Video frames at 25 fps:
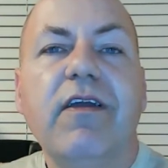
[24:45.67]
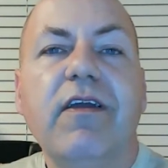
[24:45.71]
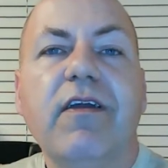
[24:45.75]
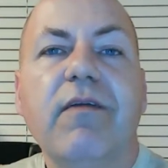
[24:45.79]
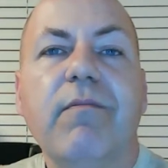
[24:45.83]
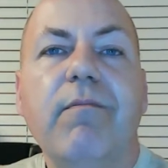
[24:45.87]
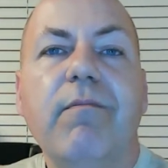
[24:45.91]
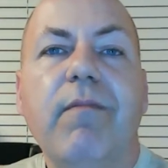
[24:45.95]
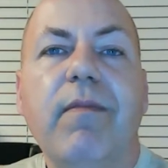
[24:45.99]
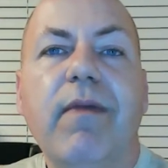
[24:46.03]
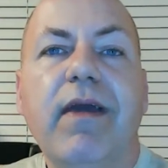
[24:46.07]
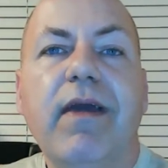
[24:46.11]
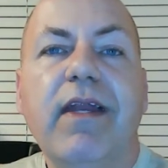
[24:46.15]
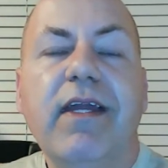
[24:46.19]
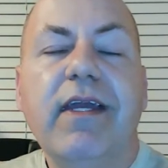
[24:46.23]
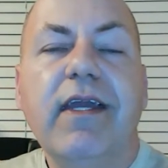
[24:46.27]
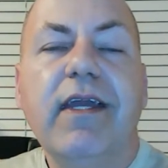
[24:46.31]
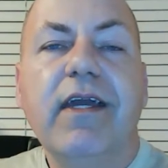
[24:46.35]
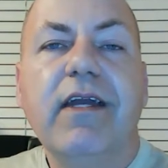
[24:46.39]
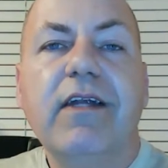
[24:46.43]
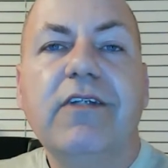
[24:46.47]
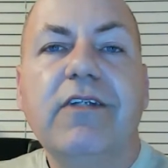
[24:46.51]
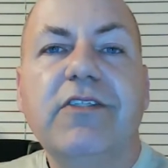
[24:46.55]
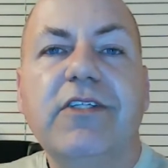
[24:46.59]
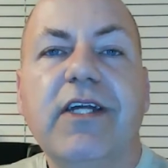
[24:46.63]
your
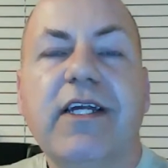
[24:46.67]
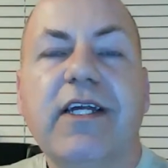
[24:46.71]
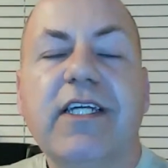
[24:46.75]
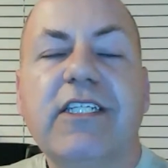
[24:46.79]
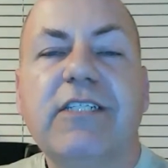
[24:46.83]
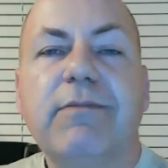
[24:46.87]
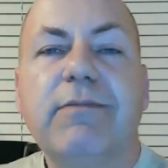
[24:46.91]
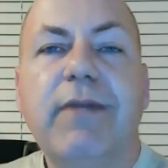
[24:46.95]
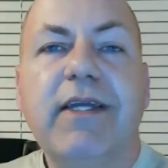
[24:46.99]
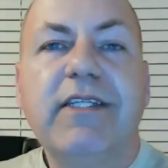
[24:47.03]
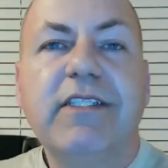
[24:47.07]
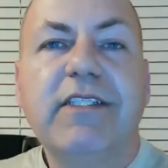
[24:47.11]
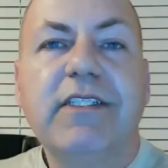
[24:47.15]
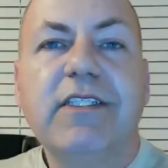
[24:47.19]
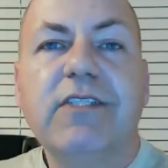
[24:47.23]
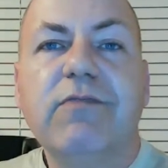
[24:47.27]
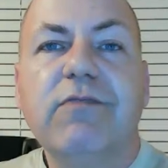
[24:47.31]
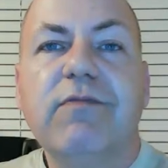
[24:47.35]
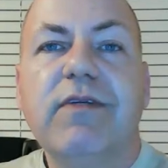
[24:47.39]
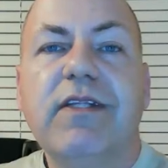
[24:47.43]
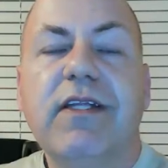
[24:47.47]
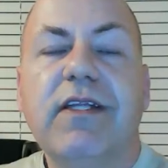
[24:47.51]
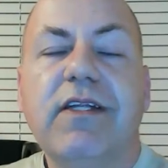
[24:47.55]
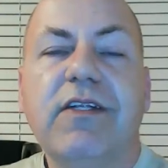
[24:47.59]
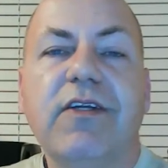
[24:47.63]
many energetic
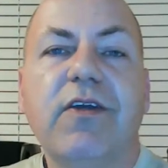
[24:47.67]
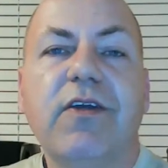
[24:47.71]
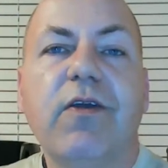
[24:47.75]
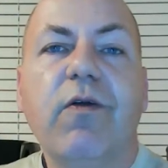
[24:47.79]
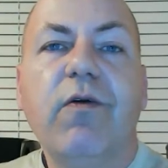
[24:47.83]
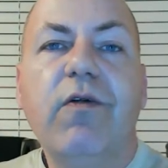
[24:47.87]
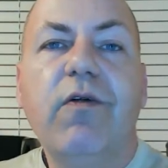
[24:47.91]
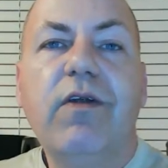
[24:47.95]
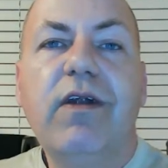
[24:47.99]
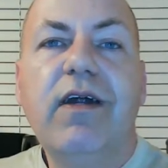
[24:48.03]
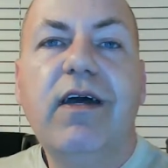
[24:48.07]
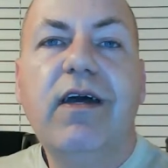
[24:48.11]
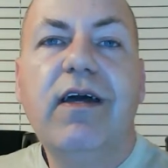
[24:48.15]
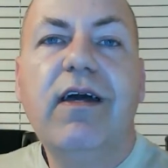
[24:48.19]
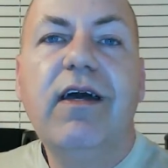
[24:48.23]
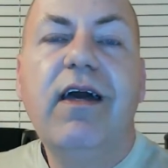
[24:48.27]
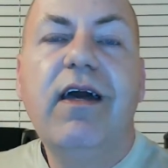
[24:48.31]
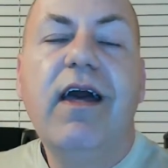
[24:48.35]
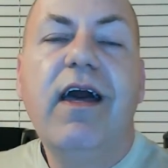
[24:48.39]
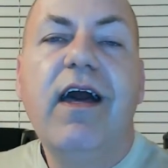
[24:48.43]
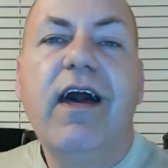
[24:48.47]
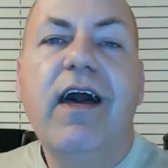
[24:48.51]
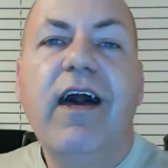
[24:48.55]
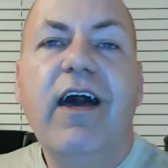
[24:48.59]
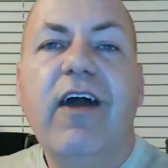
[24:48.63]
spaces within your
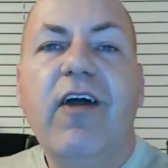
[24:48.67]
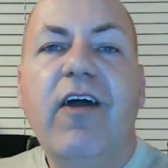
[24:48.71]
aura.